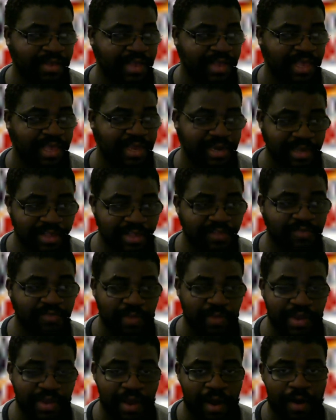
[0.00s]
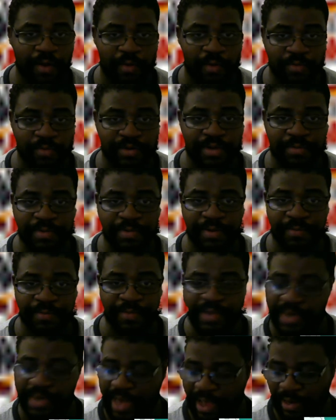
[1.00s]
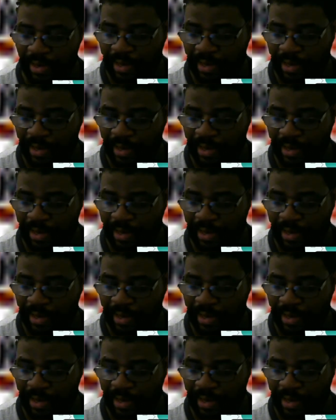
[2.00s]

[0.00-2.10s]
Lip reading: at least we are on WWE now.